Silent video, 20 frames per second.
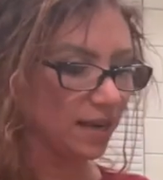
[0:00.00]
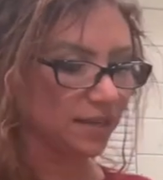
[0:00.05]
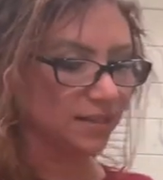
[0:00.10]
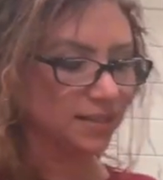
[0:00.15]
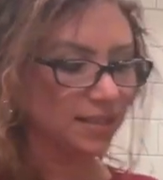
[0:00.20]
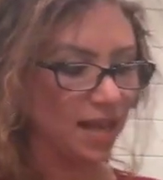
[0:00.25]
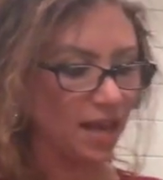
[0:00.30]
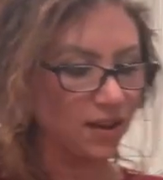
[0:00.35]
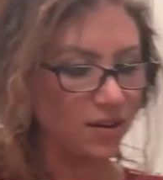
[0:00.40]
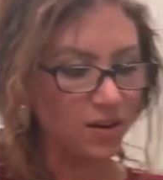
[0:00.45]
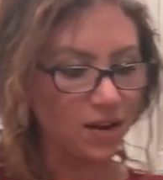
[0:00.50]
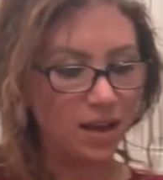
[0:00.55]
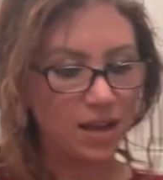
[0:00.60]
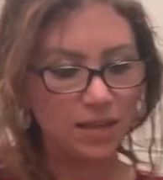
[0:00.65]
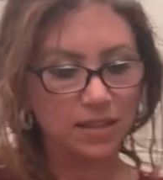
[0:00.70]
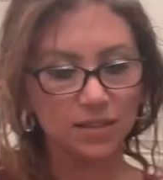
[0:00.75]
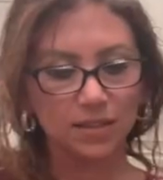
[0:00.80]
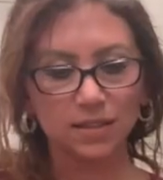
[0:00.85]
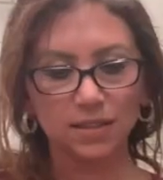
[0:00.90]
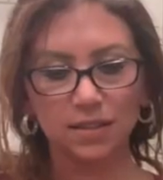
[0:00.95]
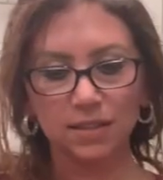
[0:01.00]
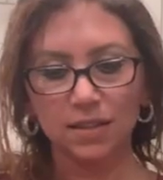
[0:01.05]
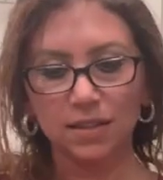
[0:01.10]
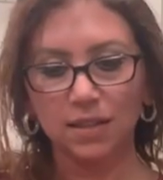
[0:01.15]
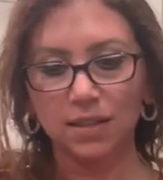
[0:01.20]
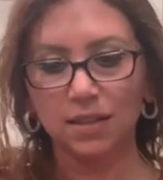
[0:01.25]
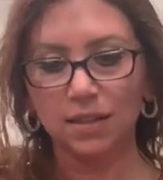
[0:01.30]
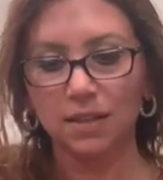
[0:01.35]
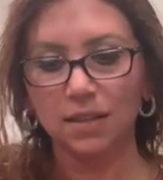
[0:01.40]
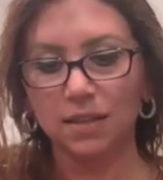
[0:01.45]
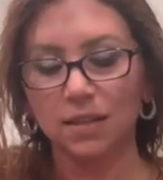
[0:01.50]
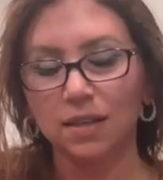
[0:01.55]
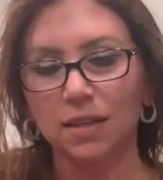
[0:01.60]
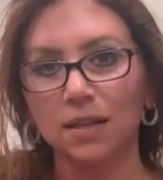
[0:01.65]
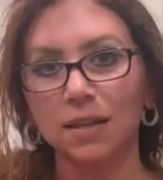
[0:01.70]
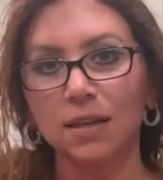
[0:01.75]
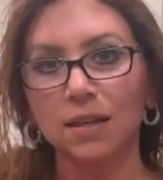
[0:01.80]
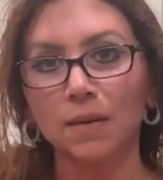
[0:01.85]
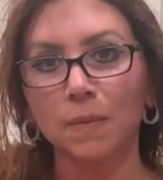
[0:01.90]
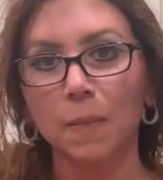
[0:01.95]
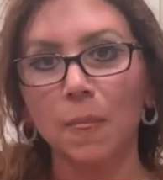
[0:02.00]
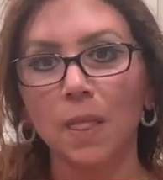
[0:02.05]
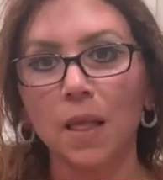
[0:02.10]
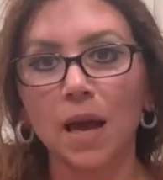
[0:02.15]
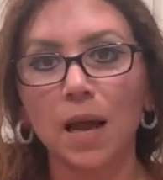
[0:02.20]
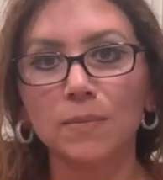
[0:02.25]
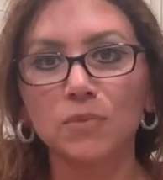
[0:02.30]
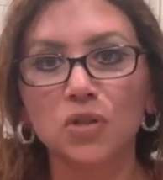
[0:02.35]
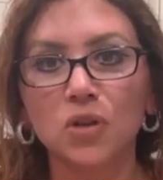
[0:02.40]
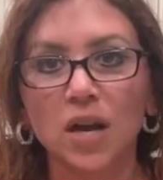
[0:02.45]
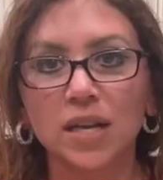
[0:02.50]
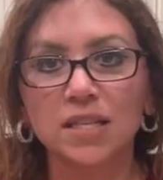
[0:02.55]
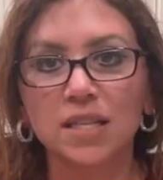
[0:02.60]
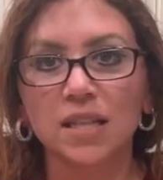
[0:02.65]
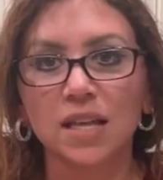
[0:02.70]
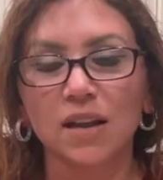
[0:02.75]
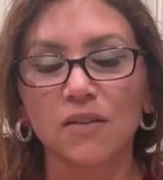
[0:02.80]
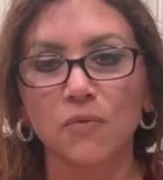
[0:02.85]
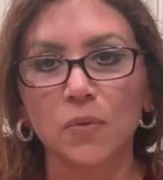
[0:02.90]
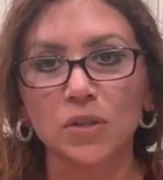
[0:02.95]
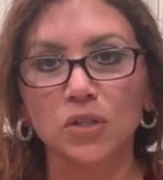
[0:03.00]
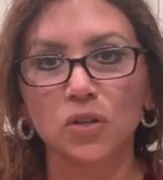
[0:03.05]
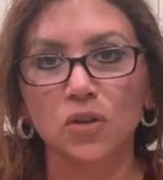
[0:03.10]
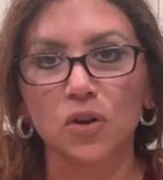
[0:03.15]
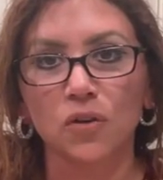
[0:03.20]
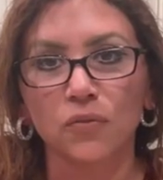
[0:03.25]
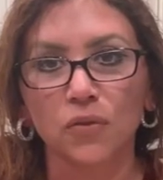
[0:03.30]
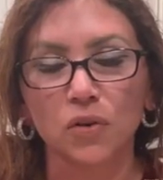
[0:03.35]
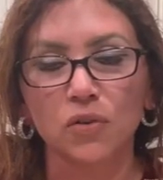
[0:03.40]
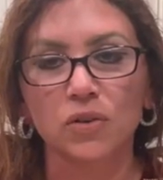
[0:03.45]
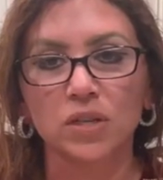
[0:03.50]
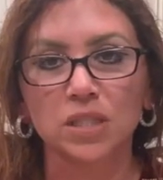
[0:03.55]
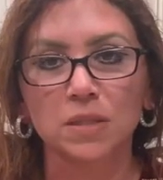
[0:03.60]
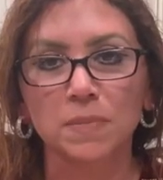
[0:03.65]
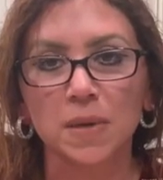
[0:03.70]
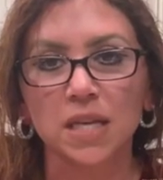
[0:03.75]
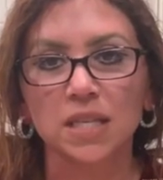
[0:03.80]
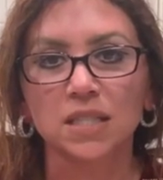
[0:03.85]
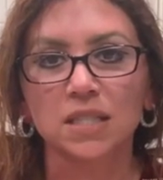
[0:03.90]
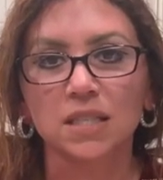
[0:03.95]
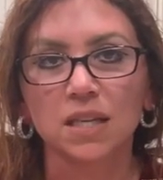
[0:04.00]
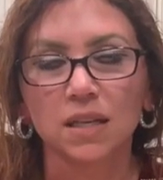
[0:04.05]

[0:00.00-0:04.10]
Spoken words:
is that, guys. I'm trying to think of what to cook for Christmas.